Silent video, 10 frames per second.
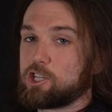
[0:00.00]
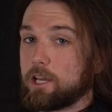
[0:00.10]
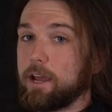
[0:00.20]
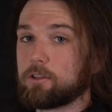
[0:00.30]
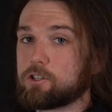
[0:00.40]

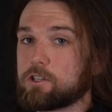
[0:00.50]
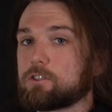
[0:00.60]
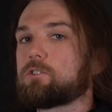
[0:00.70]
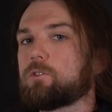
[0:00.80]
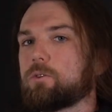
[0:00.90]

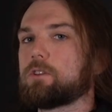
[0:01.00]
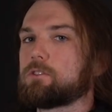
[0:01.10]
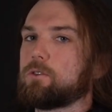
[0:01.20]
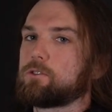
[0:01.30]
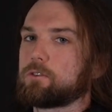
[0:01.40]
challenges to
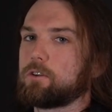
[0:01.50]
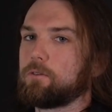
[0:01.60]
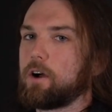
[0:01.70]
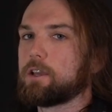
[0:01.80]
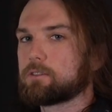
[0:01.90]
this user and
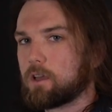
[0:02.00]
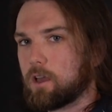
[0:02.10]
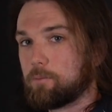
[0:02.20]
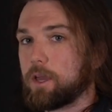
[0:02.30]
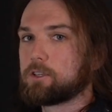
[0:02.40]
device
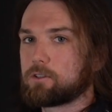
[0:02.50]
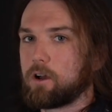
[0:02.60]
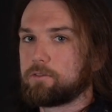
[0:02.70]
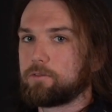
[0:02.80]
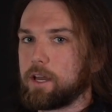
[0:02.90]
based
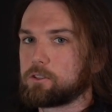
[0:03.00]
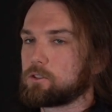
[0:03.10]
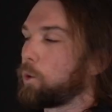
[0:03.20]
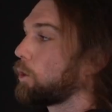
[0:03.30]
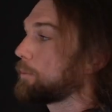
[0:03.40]
off of that
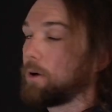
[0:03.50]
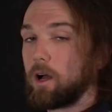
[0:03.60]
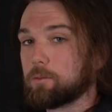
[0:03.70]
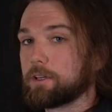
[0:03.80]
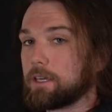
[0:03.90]
stored
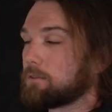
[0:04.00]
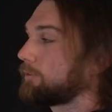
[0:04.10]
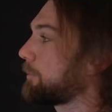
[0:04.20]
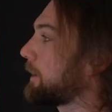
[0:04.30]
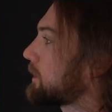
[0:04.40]
public
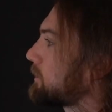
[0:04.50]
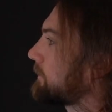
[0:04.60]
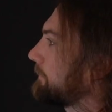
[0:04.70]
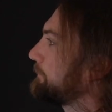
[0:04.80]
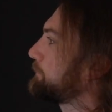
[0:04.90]
information.
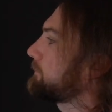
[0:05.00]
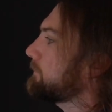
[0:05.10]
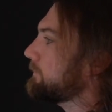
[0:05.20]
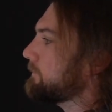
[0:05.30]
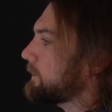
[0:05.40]

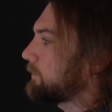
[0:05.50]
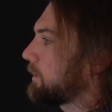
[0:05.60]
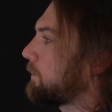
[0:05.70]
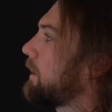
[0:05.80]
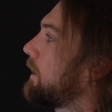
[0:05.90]

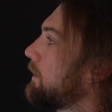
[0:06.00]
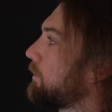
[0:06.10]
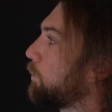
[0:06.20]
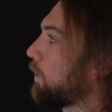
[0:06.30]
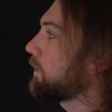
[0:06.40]
So
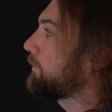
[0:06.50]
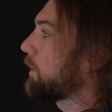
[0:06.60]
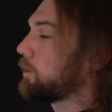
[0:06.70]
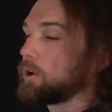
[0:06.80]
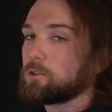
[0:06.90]
the
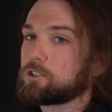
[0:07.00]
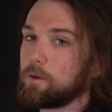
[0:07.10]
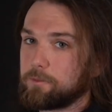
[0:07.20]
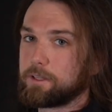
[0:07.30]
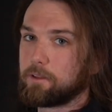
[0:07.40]
workflow goes
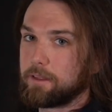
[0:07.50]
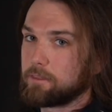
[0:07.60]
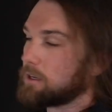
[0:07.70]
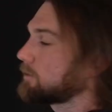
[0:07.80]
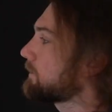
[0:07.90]
something like
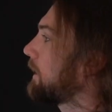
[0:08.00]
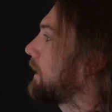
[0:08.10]
this.